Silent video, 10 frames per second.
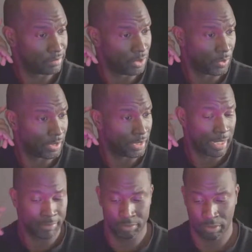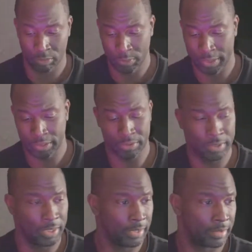going live a, a regular
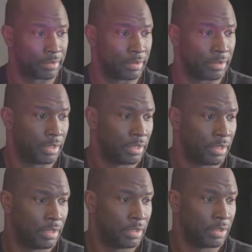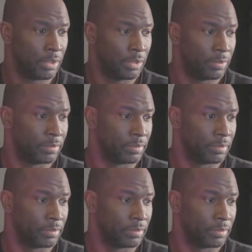thing so